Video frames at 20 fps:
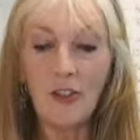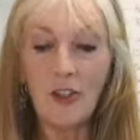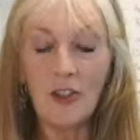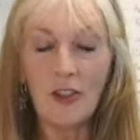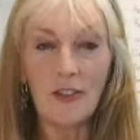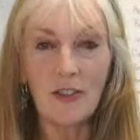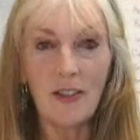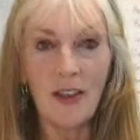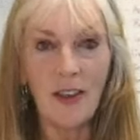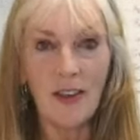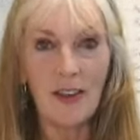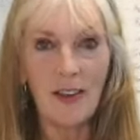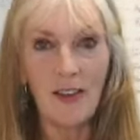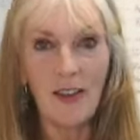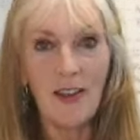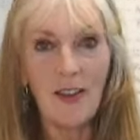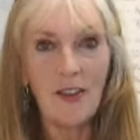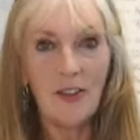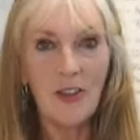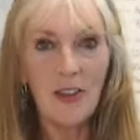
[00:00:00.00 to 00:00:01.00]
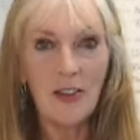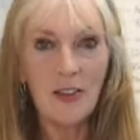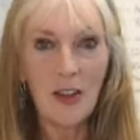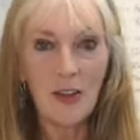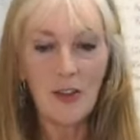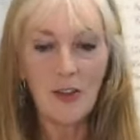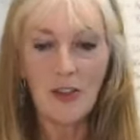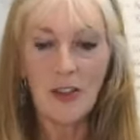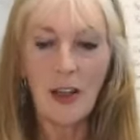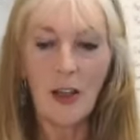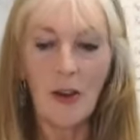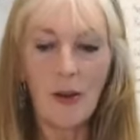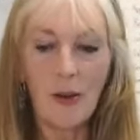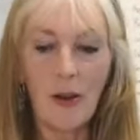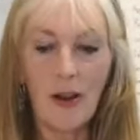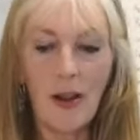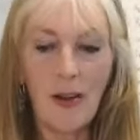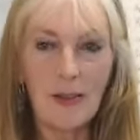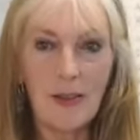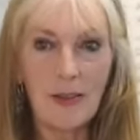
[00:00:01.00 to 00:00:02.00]
just like these other
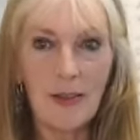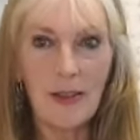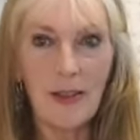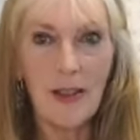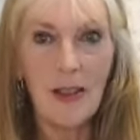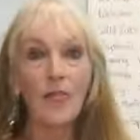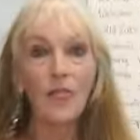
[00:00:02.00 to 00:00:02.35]
sauerkrauts.